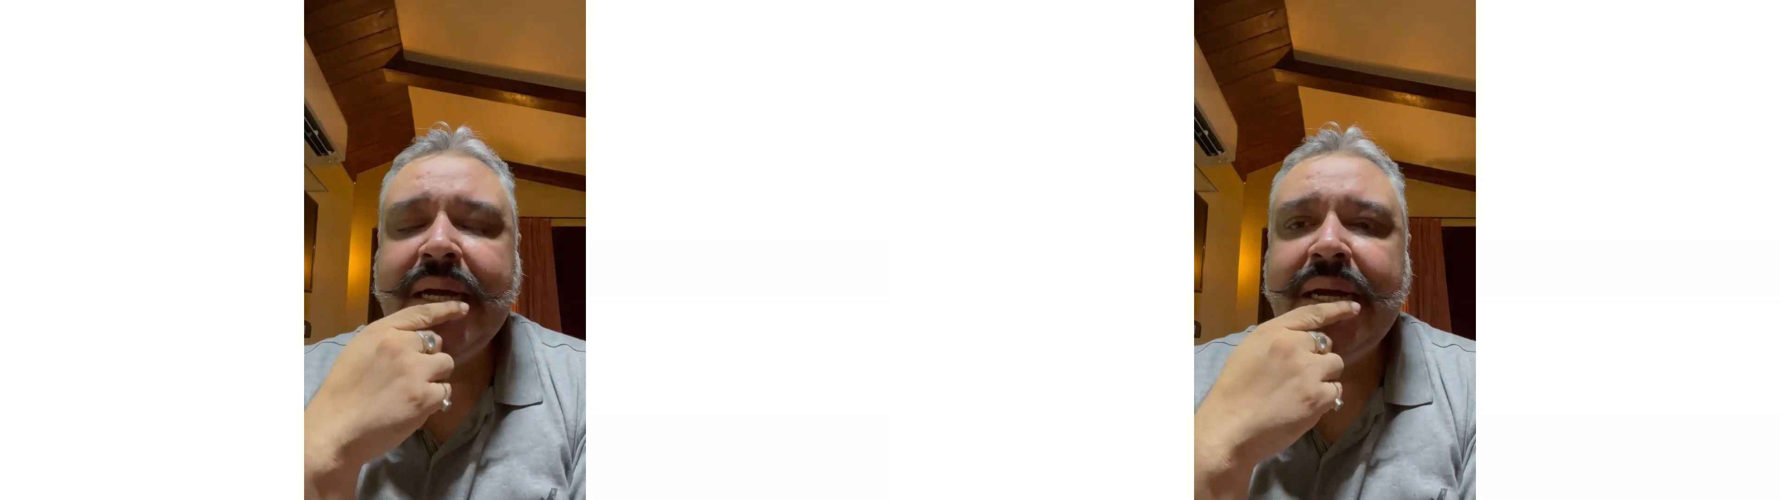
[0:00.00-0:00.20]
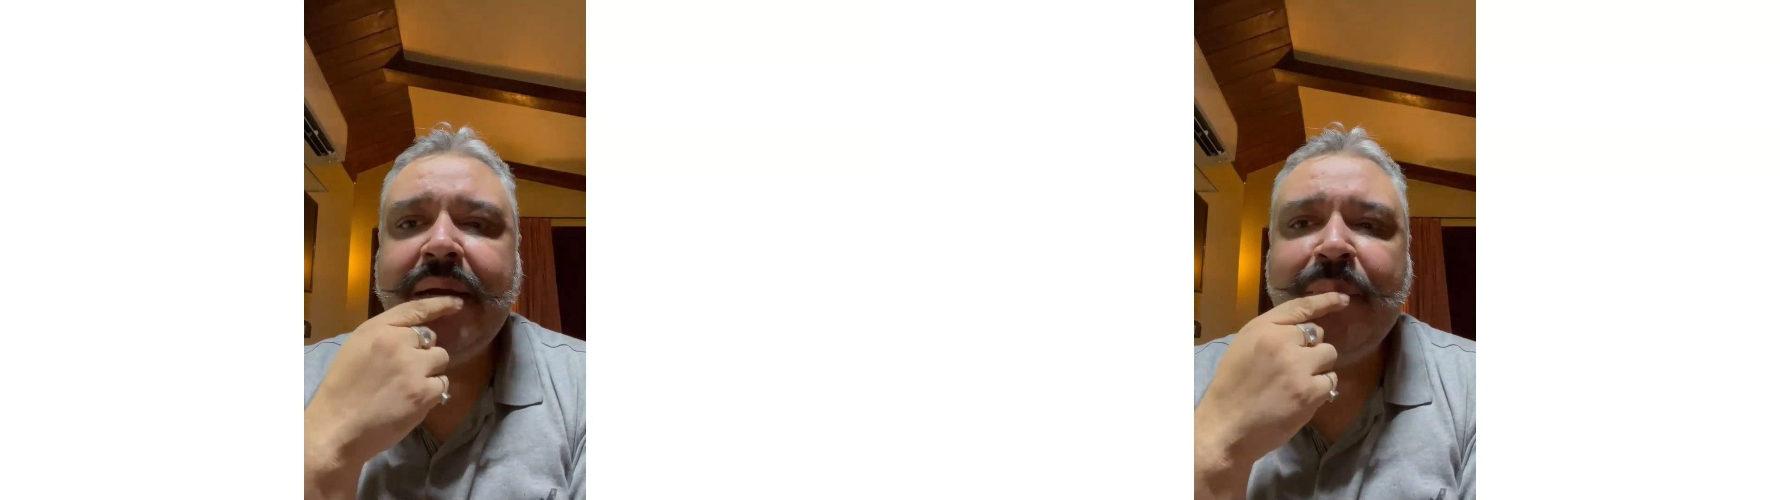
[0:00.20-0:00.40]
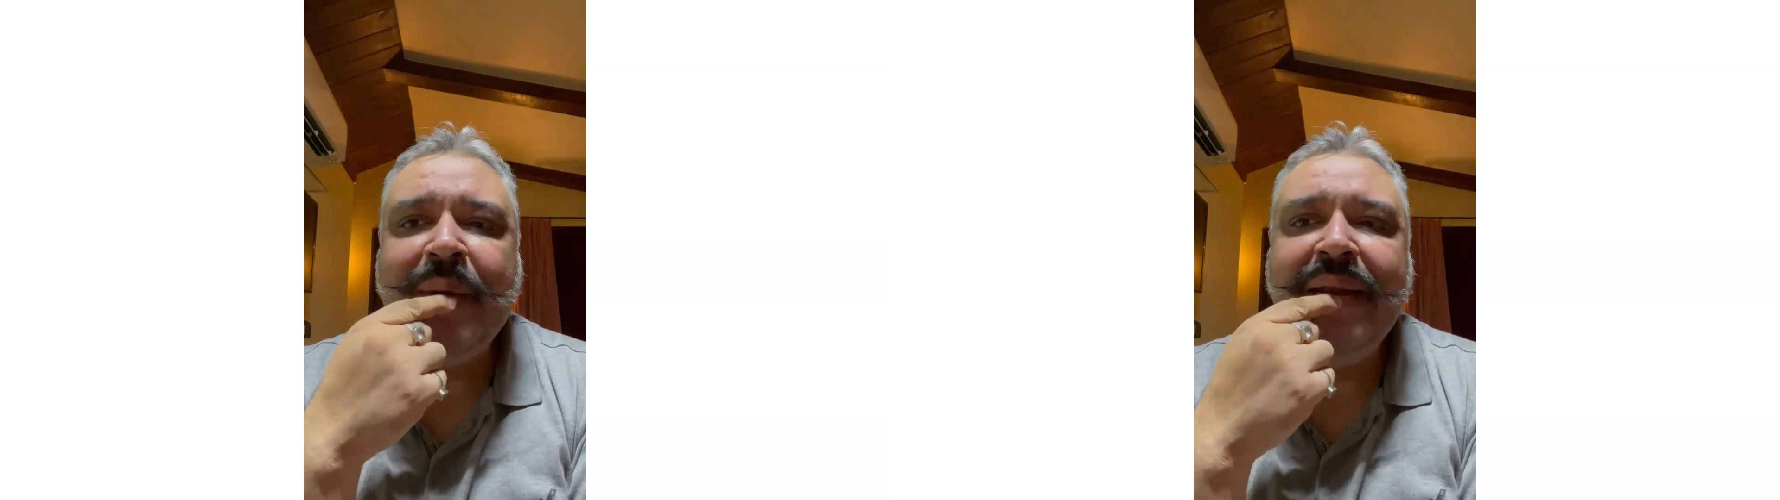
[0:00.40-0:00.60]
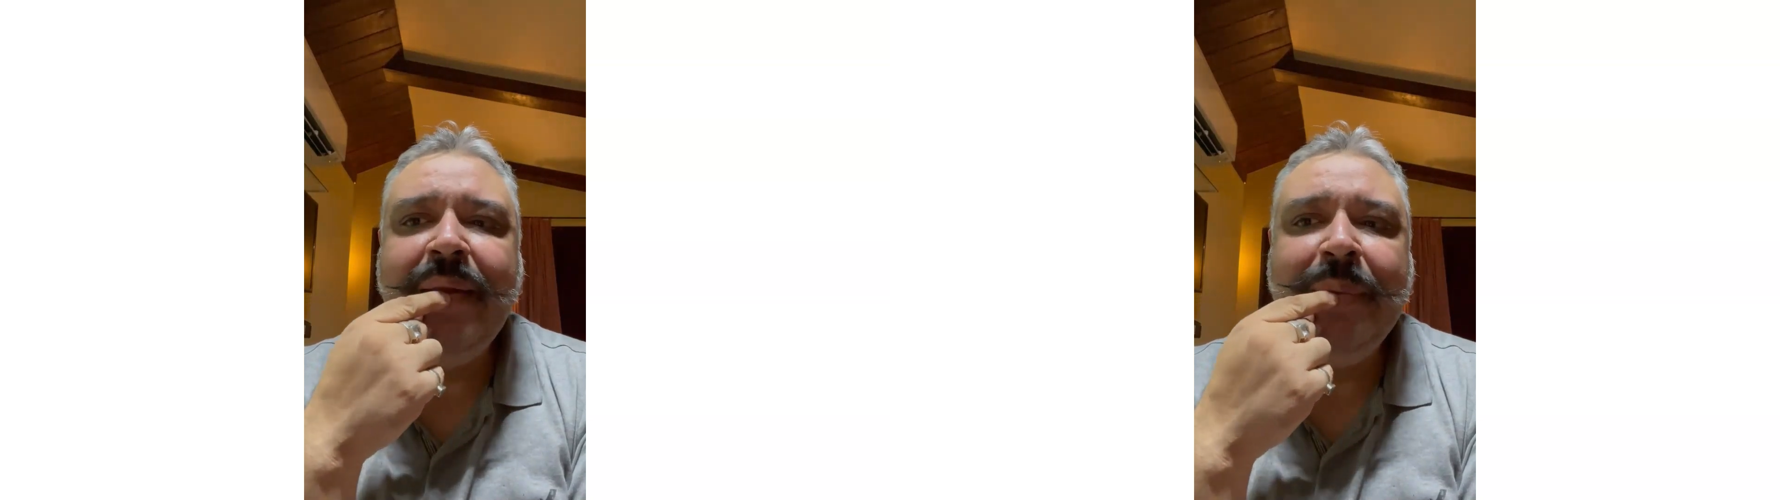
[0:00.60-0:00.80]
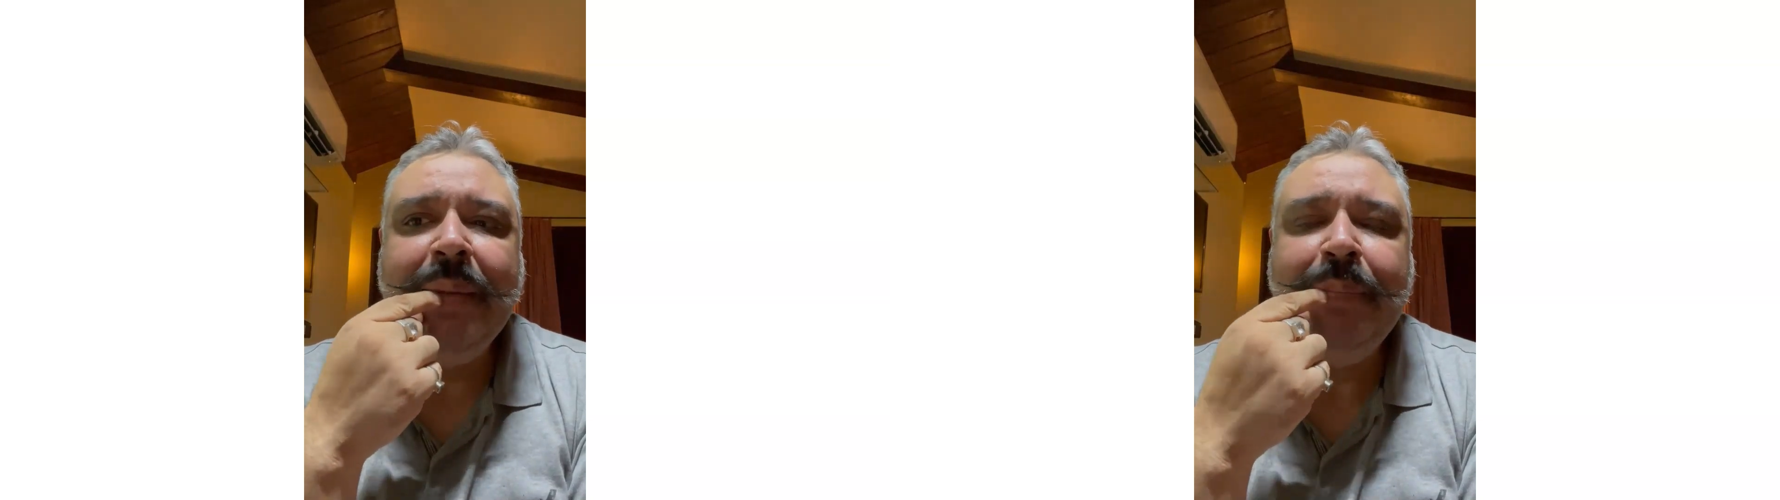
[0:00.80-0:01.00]
Uh,
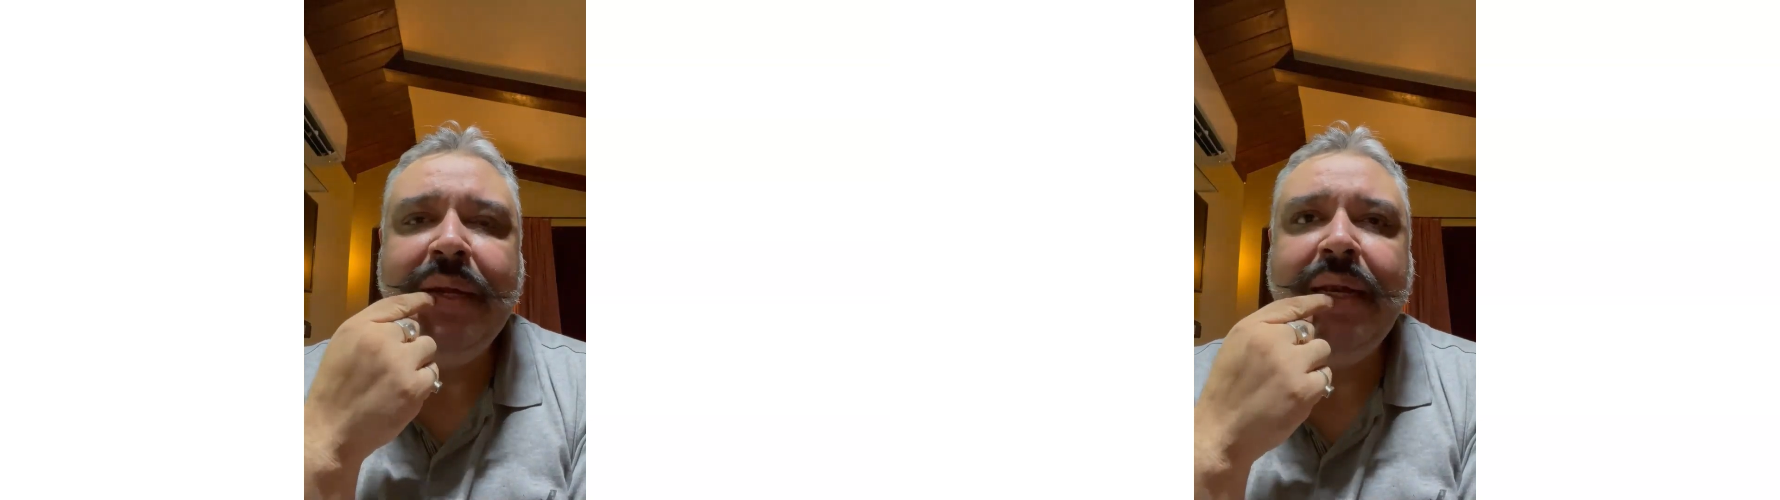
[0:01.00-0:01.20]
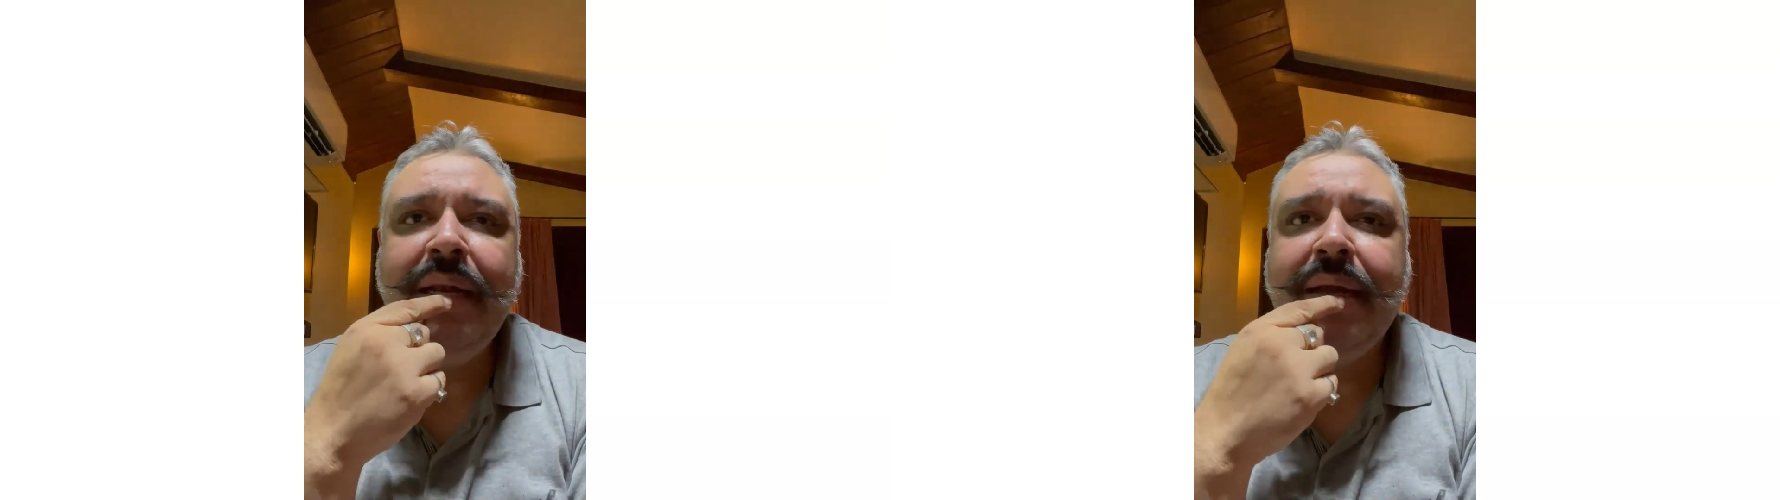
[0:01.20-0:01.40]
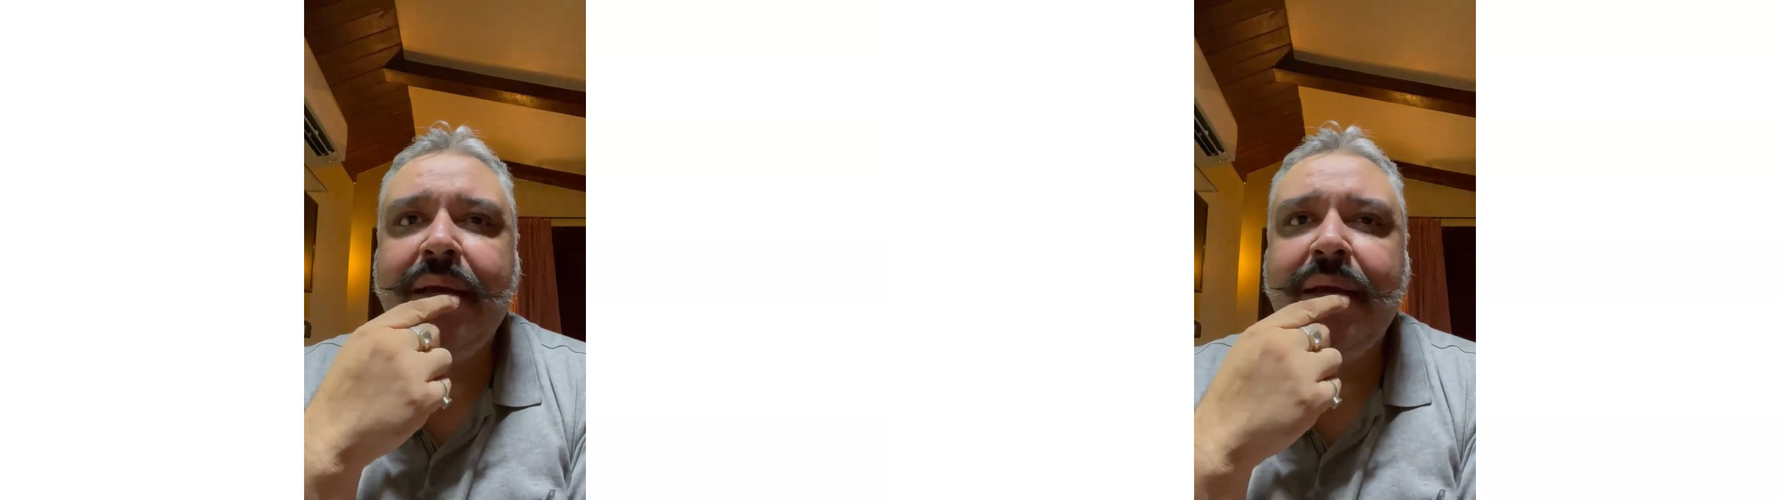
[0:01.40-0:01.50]
many people